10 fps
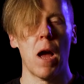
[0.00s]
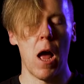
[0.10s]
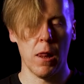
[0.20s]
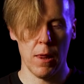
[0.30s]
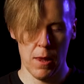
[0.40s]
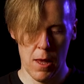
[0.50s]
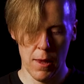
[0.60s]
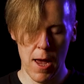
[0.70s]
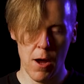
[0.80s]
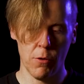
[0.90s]

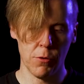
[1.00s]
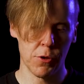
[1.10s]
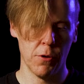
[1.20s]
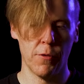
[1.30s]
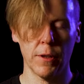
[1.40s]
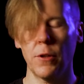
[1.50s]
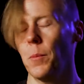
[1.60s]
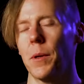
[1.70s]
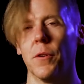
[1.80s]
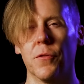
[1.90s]
allow sort of a little
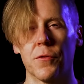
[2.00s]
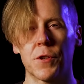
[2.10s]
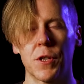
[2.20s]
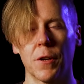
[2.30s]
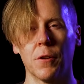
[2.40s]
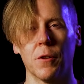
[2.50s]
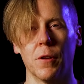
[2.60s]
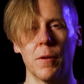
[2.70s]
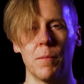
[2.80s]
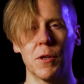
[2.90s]
bit of
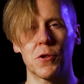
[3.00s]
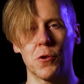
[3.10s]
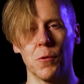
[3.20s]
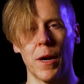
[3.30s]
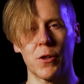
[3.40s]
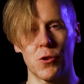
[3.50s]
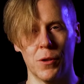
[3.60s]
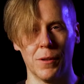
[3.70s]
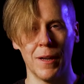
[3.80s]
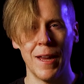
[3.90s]
subtle
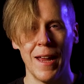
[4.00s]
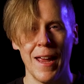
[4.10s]
misdirection